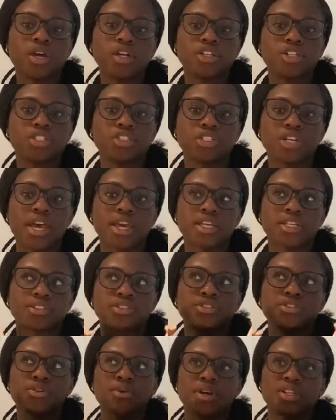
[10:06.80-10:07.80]
under
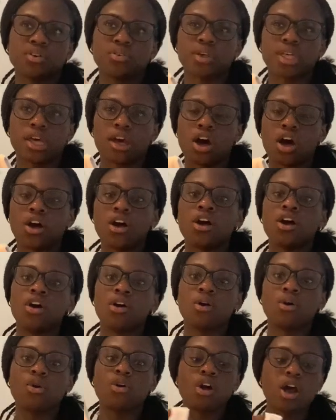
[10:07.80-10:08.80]
jackets so I don't get hot,
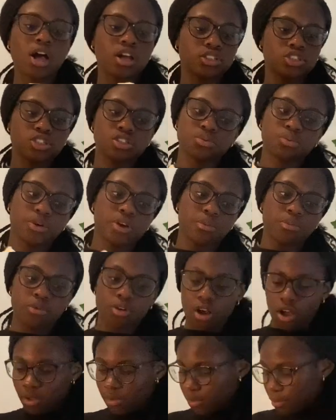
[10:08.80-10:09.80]
or I'll just wear a
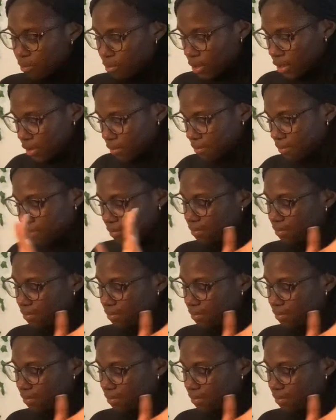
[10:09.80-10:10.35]
bra. But